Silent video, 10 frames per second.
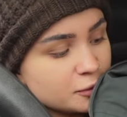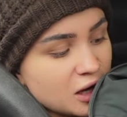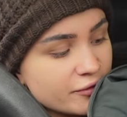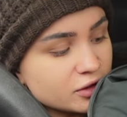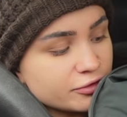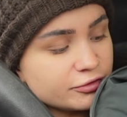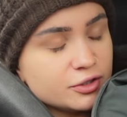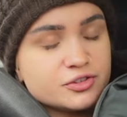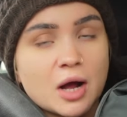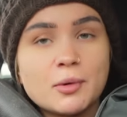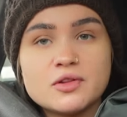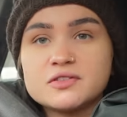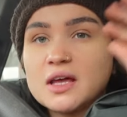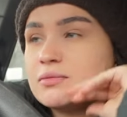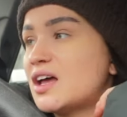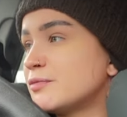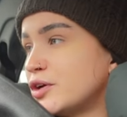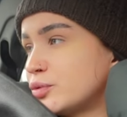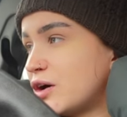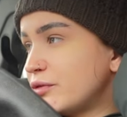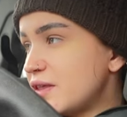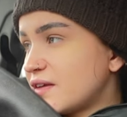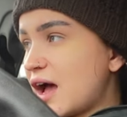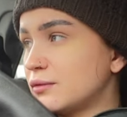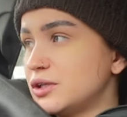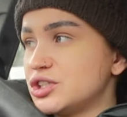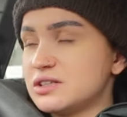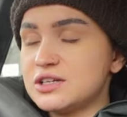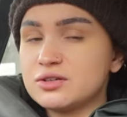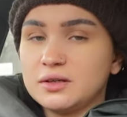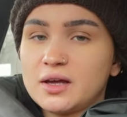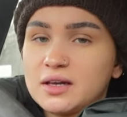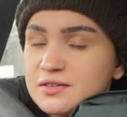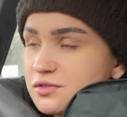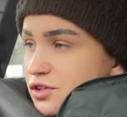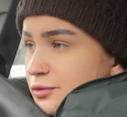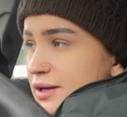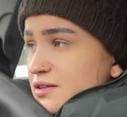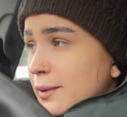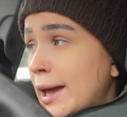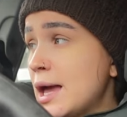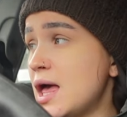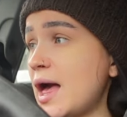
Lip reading: to be having the flu jab on the same day as my 12-week scan, which is literally like less than 2 weeks away,